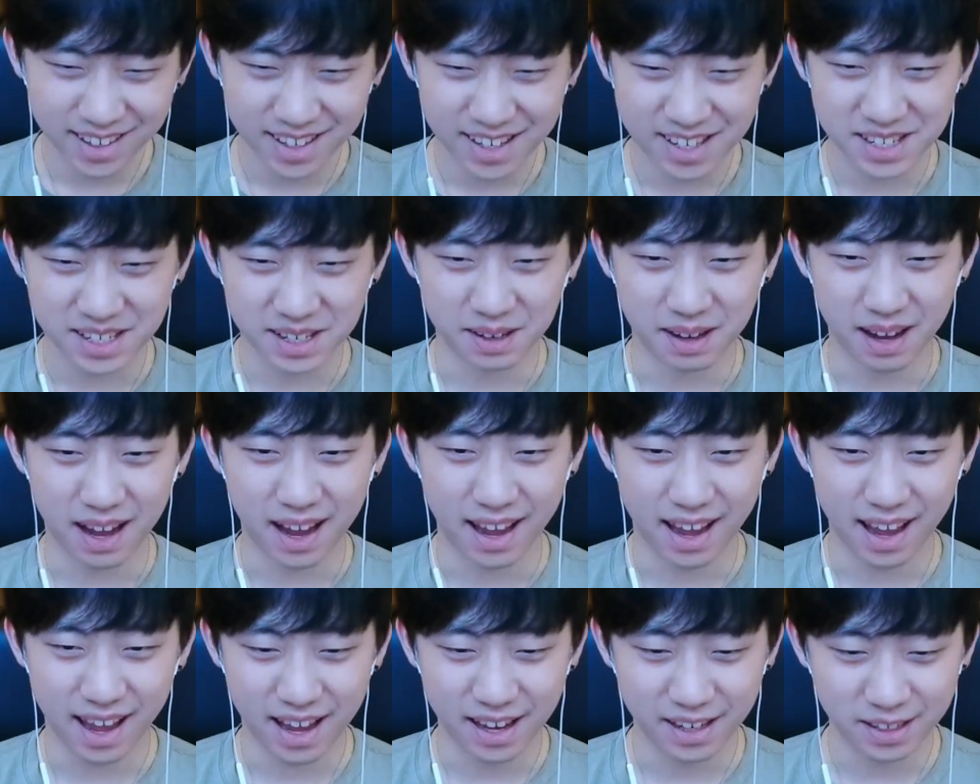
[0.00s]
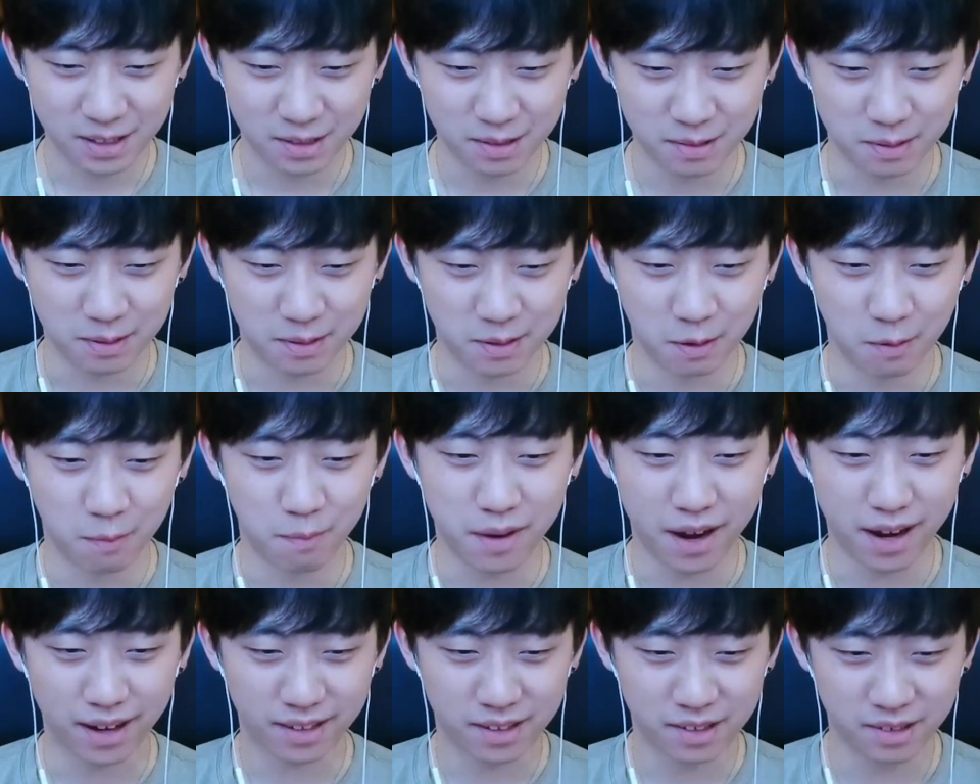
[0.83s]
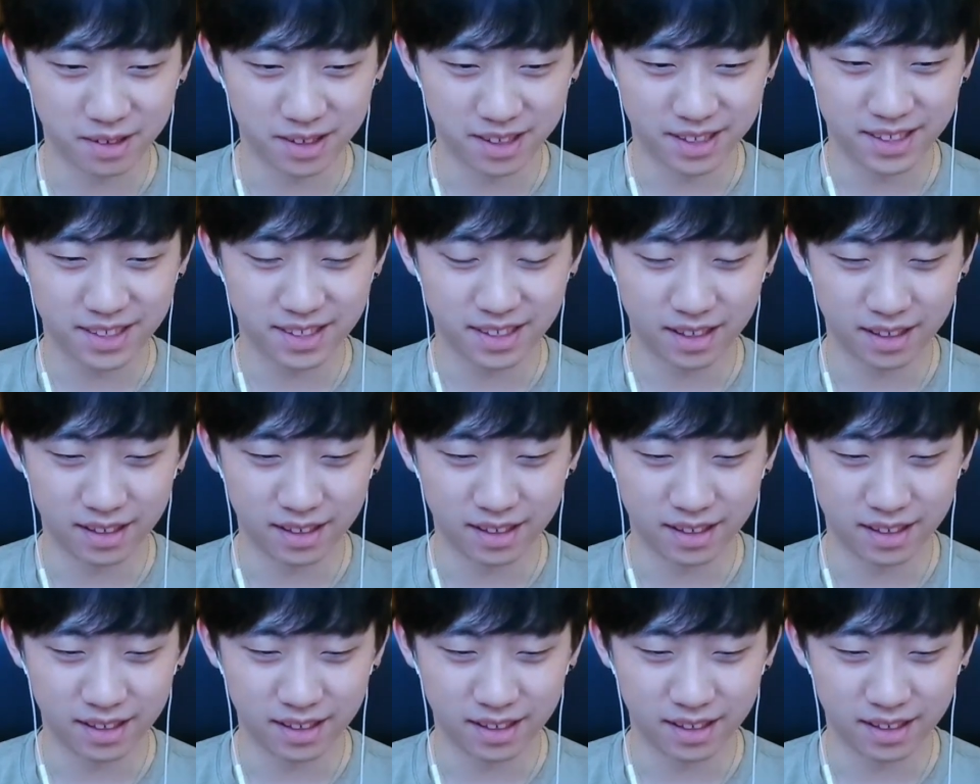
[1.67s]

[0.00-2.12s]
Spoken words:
so I had to go back to this.